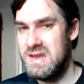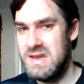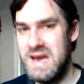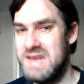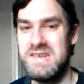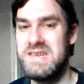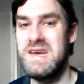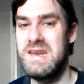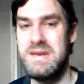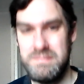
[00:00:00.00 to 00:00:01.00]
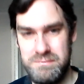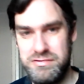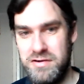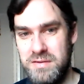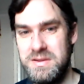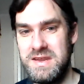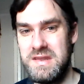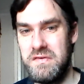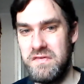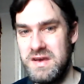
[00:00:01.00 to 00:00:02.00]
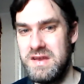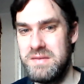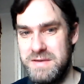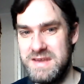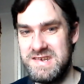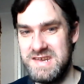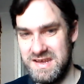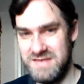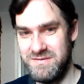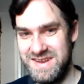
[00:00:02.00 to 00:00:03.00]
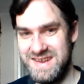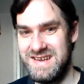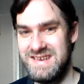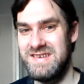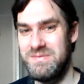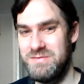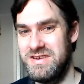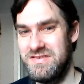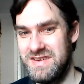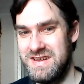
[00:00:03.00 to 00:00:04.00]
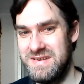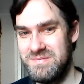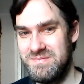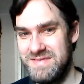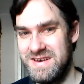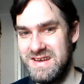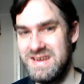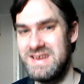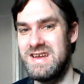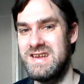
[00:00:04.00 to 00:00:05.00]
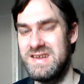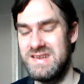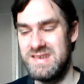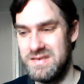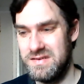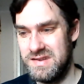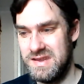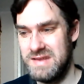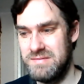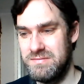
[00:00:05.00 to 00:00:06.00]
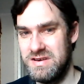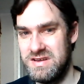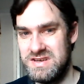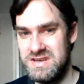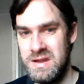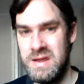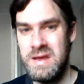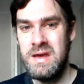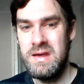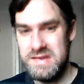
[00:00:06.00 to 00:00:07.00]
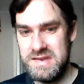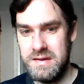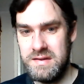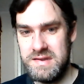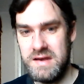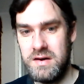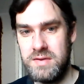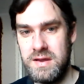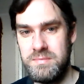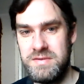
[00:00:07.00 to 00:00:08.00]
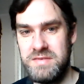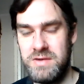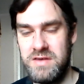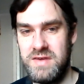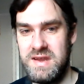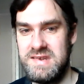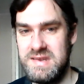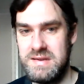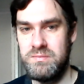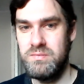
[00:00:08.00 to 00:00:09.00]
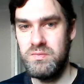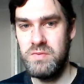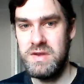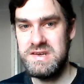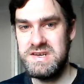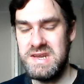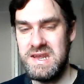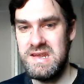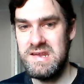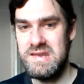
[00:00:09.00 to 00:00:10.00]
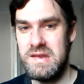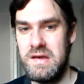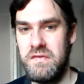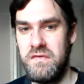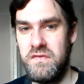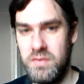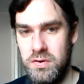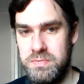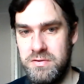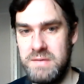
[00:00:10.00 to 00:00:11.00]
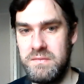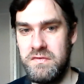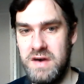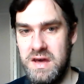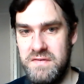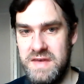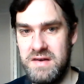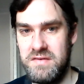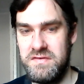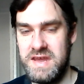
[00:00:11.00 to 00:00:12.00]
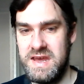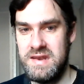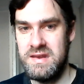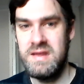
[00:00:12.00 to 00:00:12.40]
as I said, probably the third best Terminator movie. But again, that's not saying much. So I'll come to my rating, which is a 4.5 out of 10.